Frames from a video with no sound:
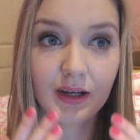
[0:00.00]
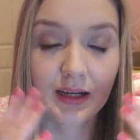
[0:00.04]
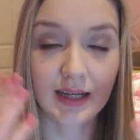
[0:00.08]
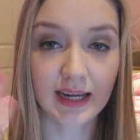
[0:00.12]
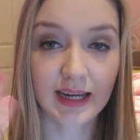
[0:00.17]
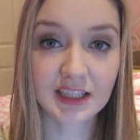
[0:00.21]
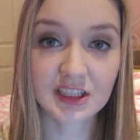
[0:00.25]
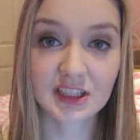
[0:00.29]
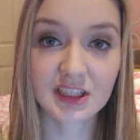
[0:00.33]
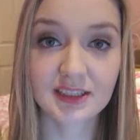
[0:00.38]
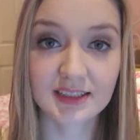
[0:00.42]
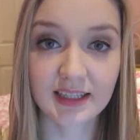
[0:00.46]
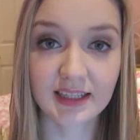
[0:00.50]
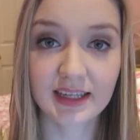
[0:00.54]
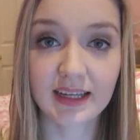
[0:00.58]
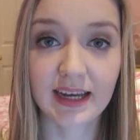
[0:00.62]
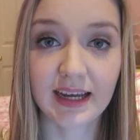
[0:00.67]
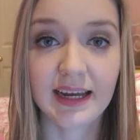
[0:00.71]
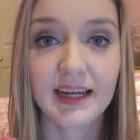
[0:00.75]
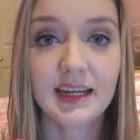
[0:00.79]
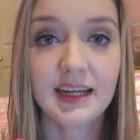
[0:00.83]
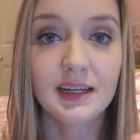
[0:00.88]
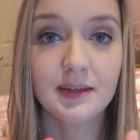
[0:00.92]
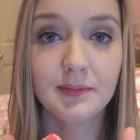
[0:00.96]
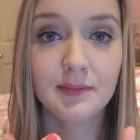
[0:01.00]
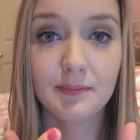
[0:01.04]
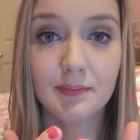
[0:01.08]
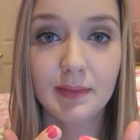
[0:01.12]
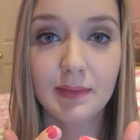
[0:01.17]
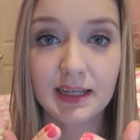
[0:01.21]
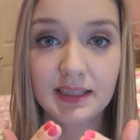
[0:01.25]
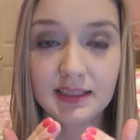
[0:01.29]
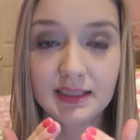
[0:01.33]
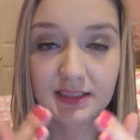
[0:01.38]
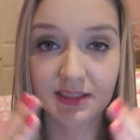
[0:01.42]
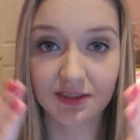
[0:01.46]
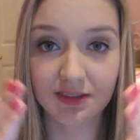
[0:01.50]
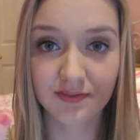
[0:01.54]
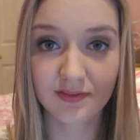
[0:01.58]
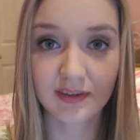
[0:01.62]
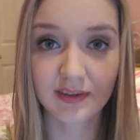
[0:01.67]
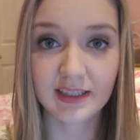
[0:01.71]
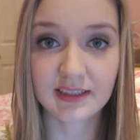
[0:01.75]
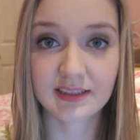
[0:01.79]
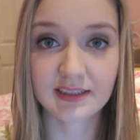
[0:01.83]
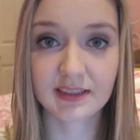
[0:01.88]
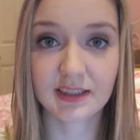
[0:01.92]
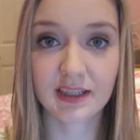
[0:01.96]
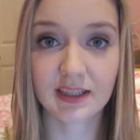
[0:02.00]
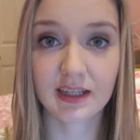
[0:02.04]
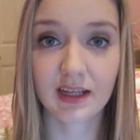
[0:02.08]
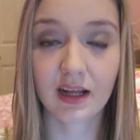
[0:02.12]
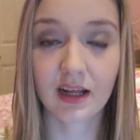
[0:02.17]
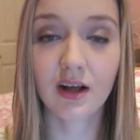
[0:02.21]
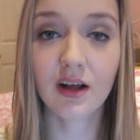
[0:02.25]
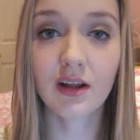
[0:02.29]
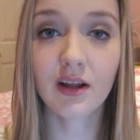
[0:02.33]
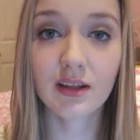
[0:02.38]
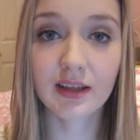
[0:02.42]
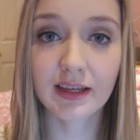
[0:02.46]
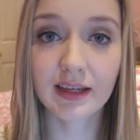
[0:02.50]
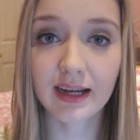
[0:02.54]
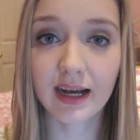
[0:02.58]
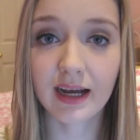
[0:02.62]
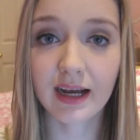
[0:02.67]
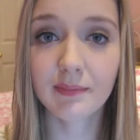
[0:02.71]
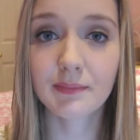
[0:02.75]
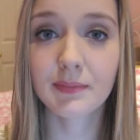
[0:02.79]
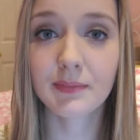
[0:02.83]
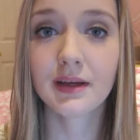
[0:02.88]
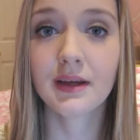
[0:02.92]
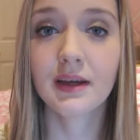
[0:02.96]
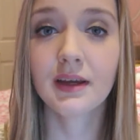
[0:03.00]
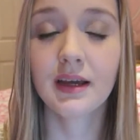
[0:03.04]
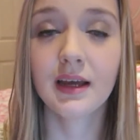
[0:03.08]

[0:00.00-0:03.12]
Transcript: catches the light and it makes your face look all lit up,